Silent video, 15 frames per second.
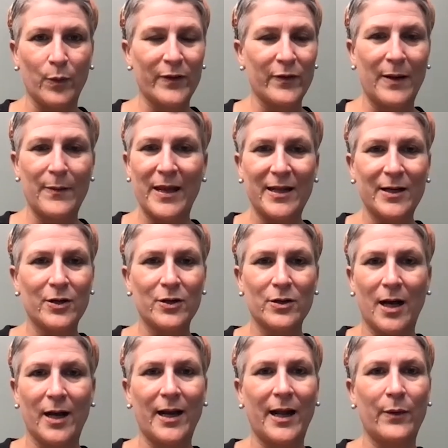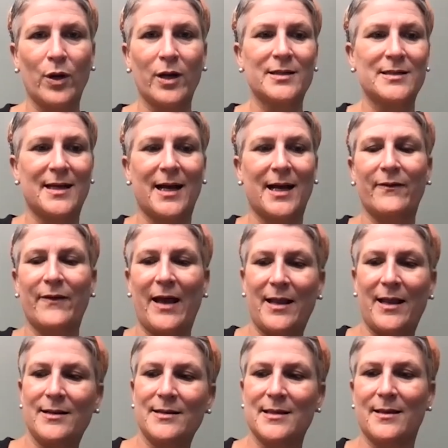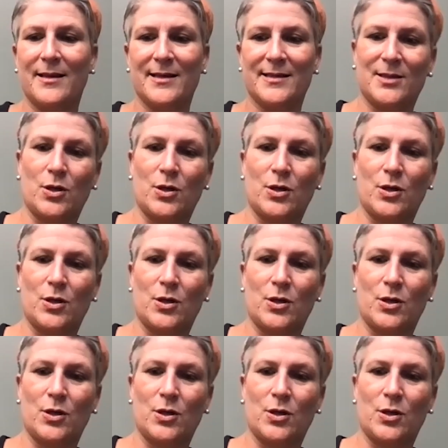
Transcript: Whether I made it or not, I wanted to kind of end this